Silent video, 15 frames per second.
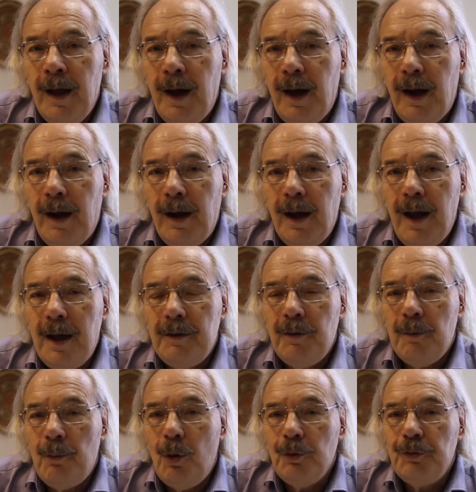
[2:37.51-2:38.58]
and
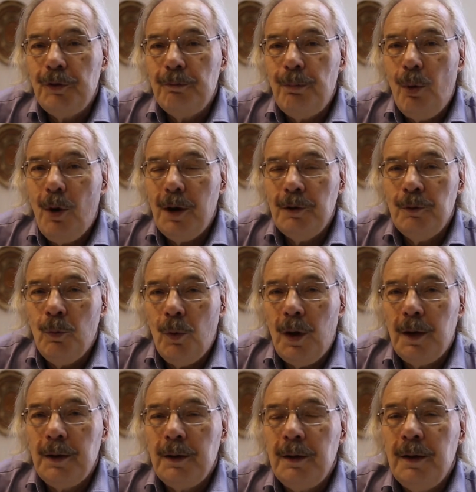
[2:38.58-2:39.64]
the most important
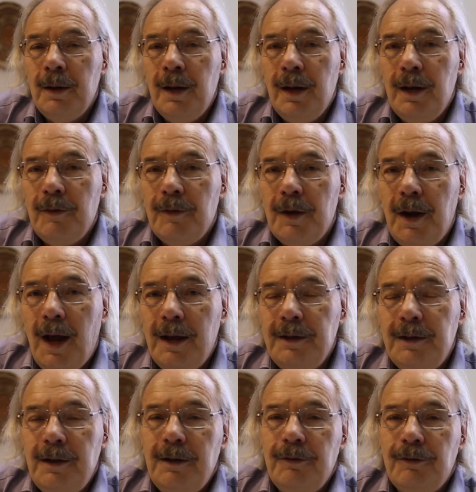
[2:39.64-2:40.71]
one in the
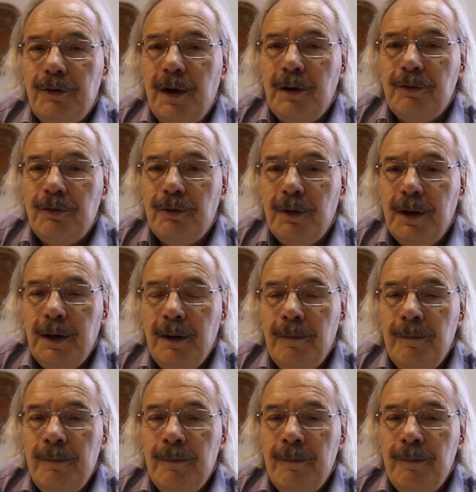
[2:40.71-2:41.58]
19th century.